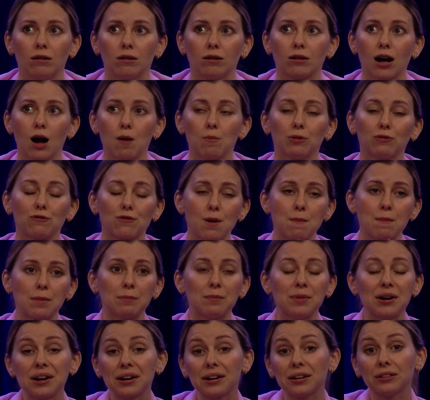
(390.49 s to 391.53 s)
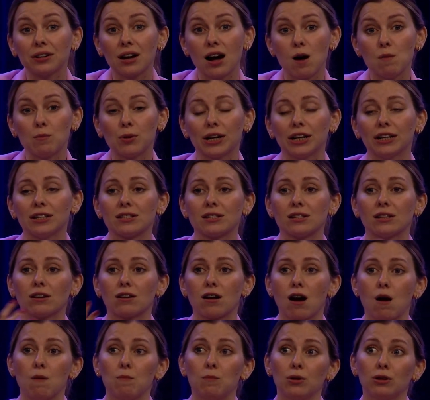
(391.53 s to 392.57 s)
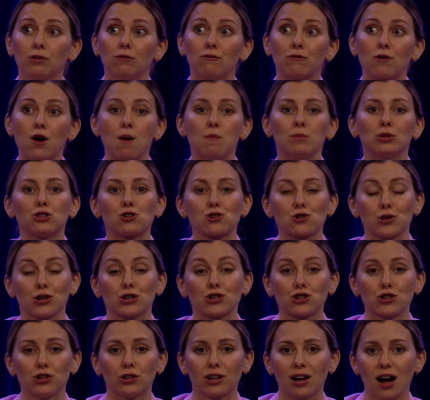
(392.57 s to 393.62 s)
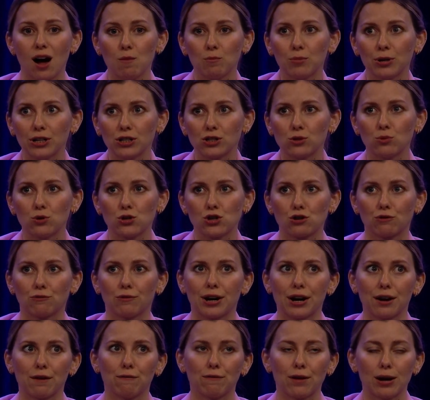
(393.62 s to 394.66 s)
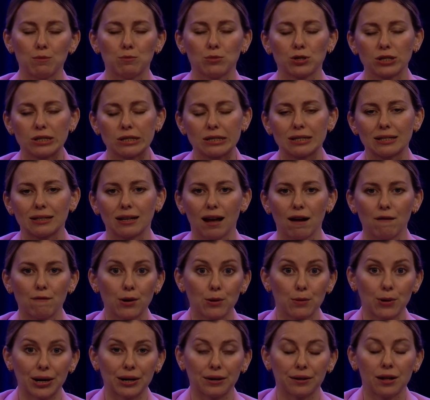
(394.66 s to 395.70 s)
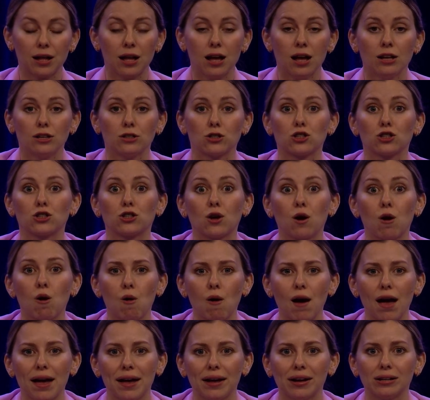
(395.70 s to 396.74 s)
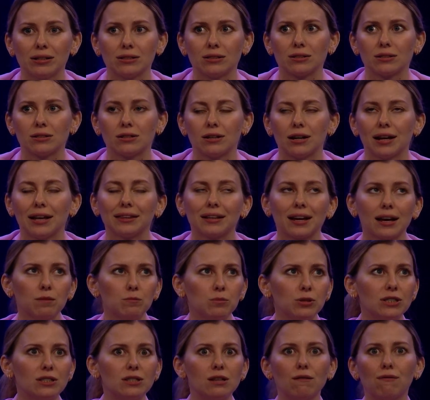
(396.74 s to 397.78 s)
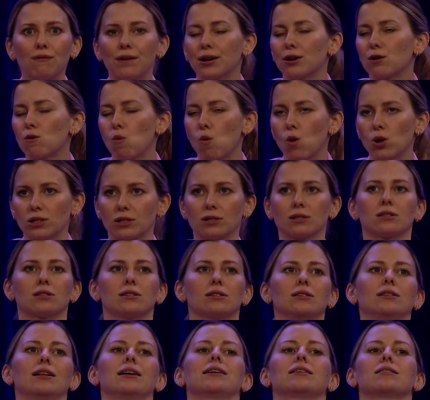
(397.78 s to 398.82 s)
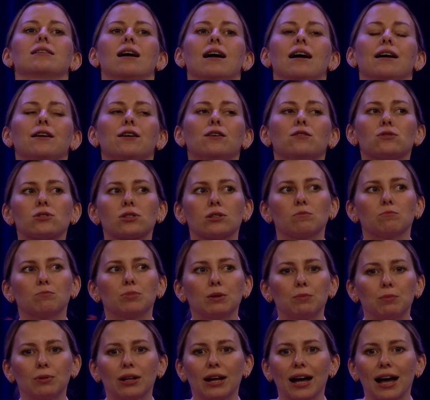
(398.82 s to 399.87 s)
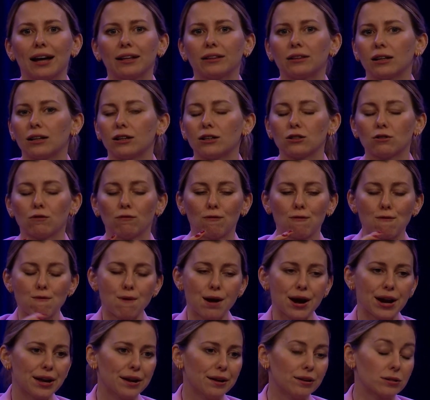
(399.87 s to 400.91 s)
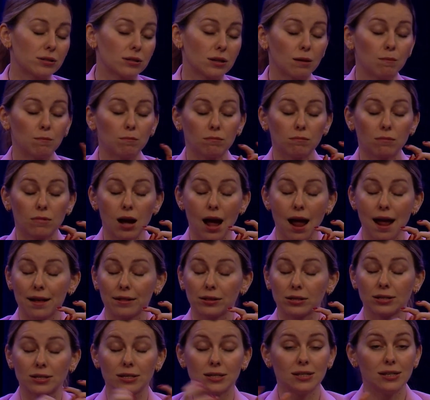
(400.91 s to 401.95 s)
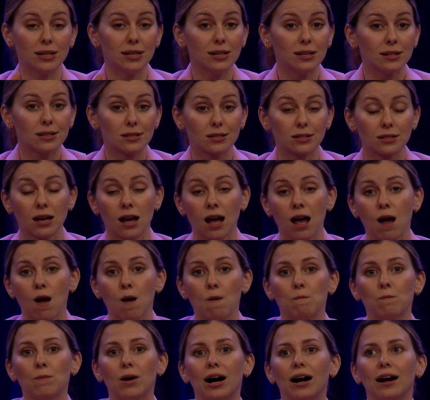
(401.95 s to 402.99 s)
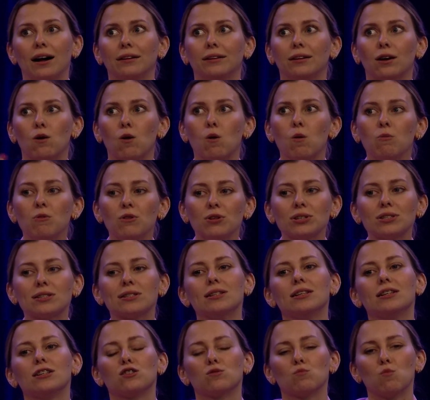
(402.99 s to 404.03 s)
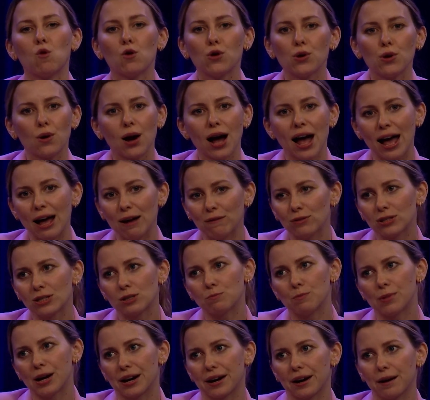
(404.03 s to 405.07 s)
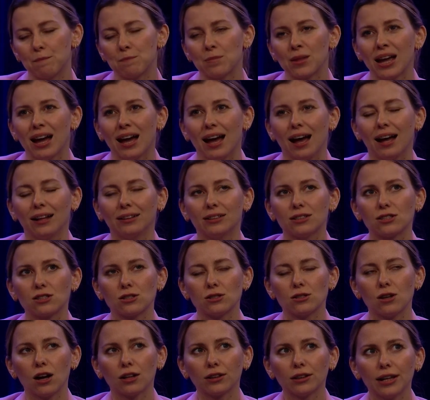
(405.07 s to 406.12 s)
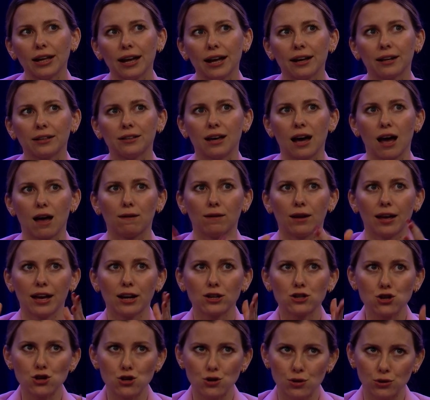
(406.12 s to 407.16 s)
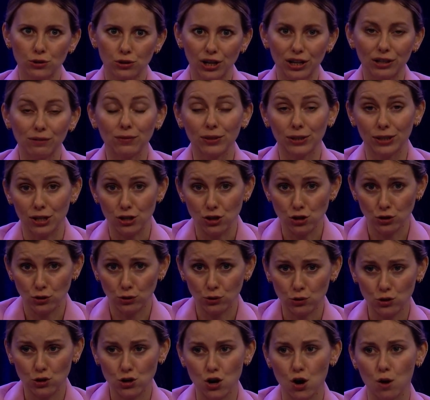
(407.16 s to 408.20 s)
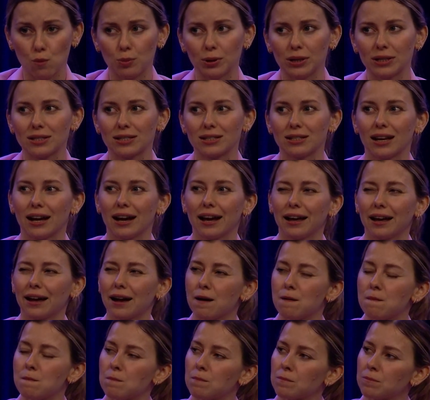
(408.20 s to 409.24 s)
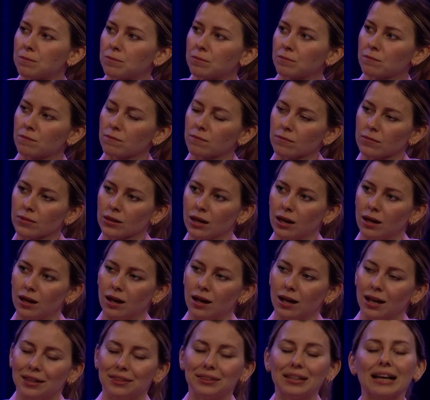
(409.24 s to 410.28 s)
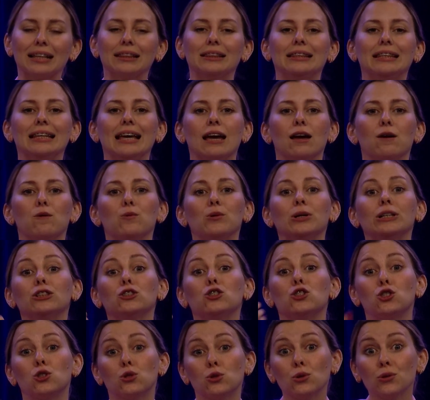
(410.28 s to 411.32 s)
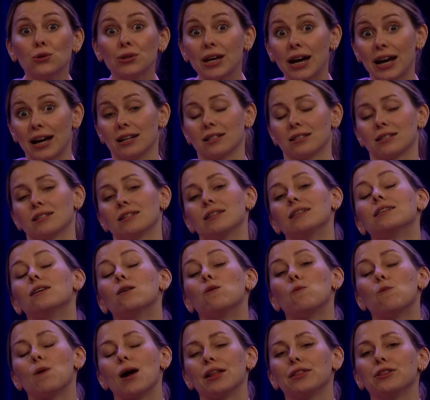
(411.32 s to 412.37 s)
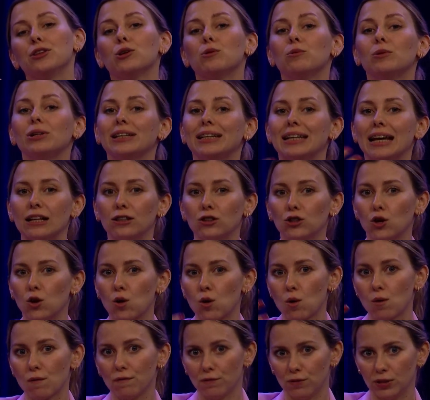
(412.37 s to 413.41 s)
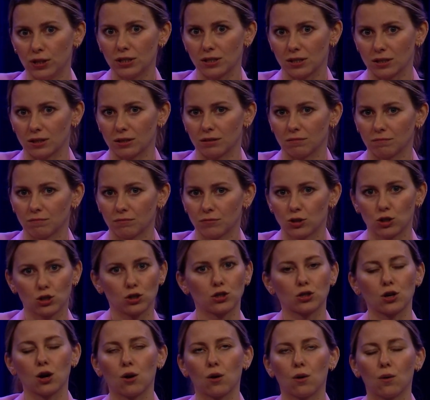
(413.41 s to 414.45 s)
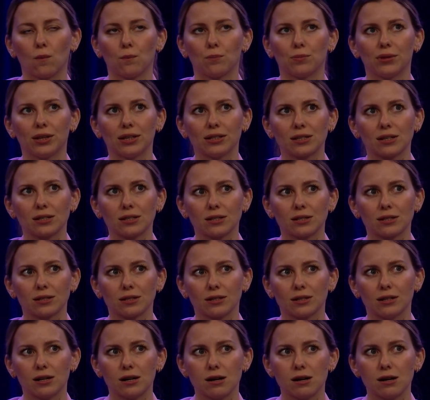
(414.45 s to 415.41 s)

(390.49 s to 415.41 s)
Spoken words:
a couple from American companies and couple from international companies, which are very famous everywhere. So, and it can be different quantity. Like, I know some people had like 3, some had 6, but obviously is more you have is better. And it's not like the actual invitation to job. It's like that they will do that when you will get your visa. So this is